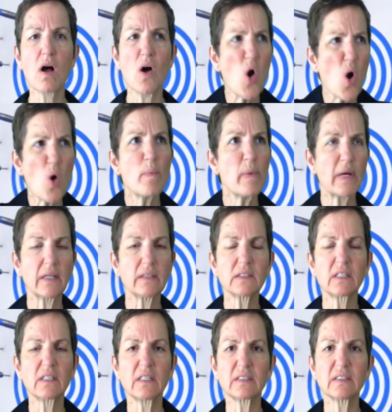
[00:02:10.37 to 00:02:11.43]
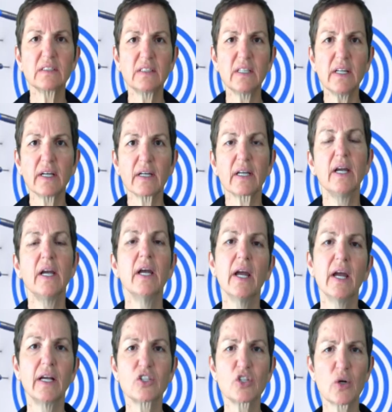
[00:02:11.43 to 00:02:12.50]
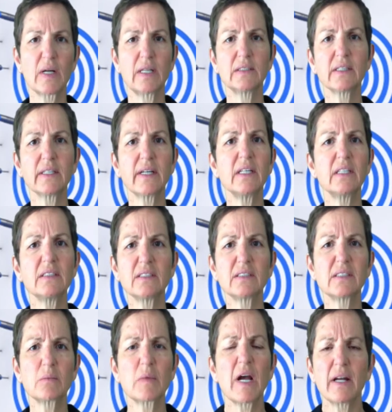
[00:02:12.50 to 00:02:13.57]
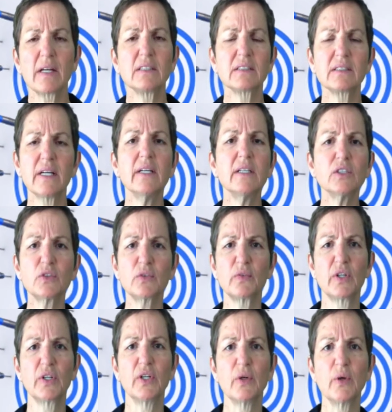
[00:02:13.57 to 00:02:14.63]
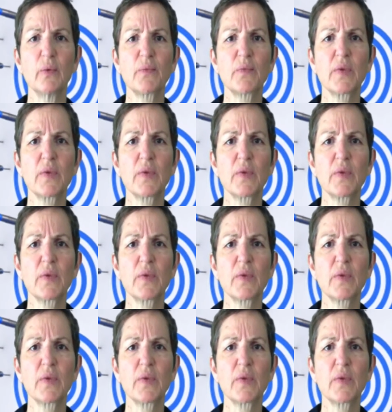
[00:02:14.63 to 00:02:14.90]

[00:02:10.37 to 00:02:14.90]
hoping it's going to stick and translate into some kind of sales for you.